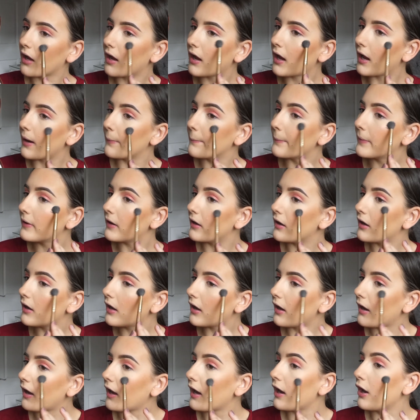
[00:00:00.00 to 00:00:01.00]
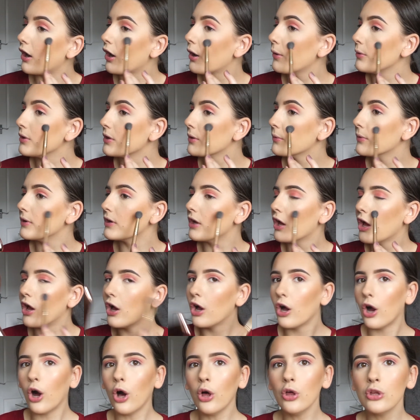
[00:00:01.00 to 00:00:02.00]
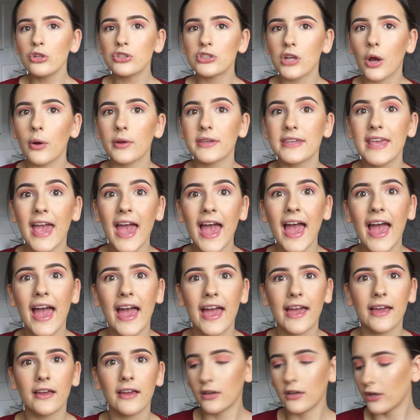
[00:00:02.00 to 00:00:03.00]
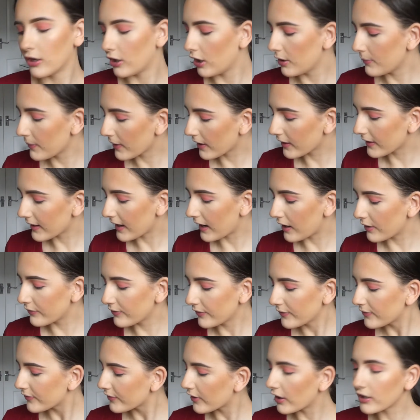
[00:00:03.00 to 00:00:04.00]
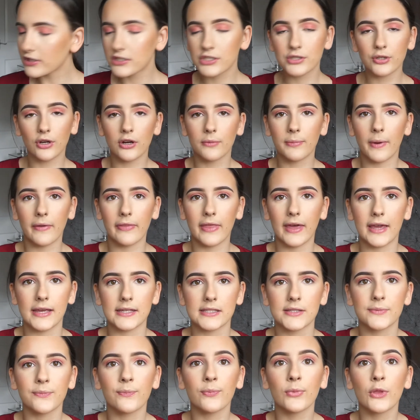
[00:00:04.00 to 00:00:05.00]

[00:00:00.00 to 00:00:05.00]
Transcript: I hope you were also, yeah, oh my god, how have I forgot to talk about this?